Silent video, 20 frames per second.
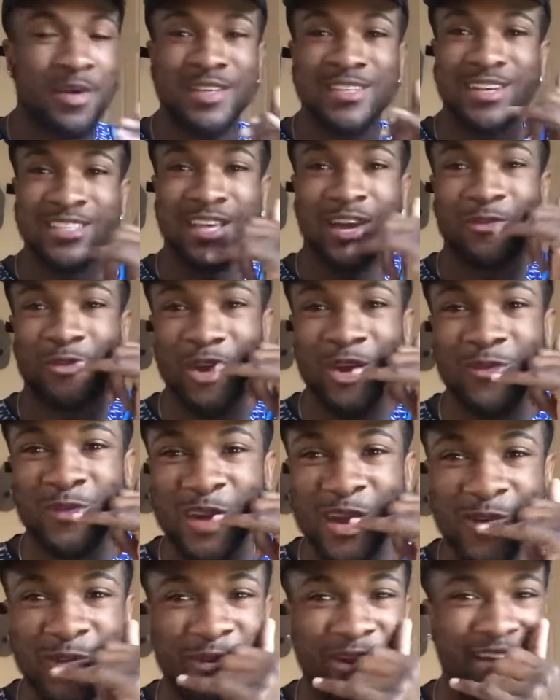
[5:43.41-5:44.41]
It's how I said, rain,
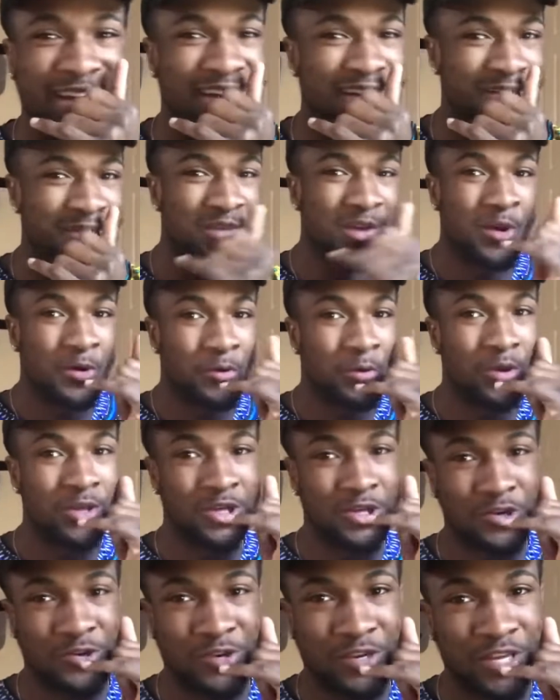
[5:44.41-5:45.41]
rain. What do
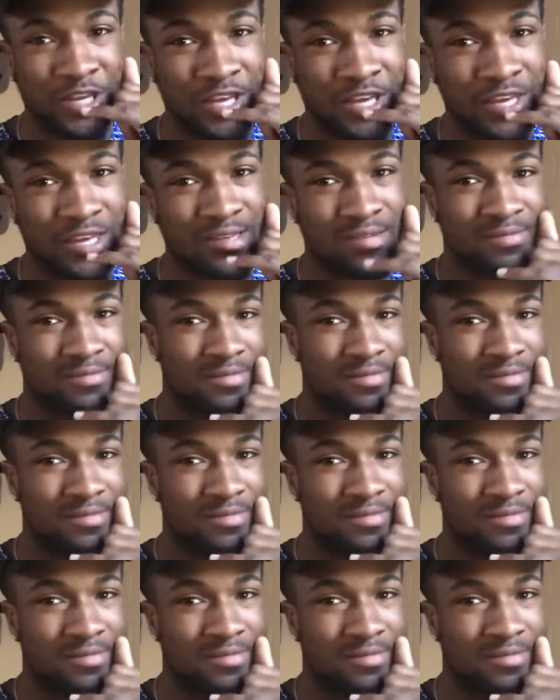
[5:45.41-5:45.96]
you need?